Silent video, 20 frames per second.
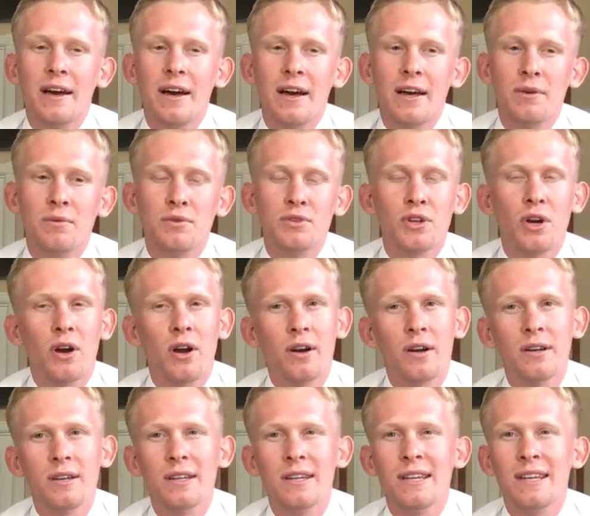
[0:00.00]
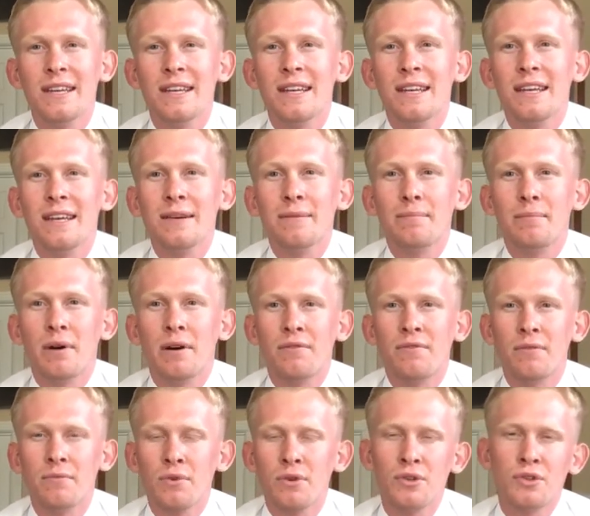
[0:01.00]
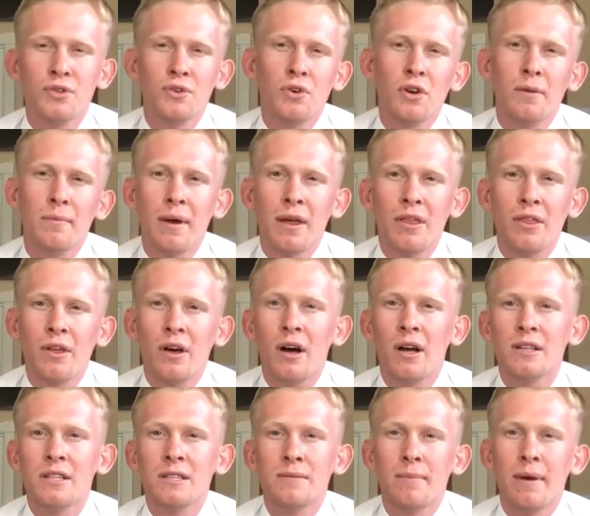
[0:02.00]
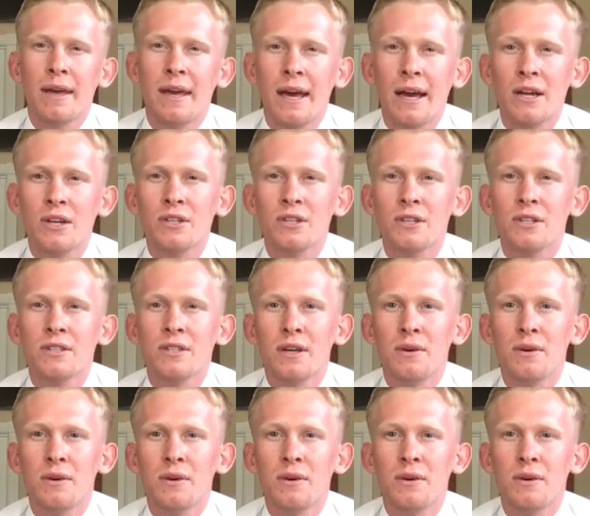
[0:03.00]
It was hard, but from controlling my thoughts and my actions,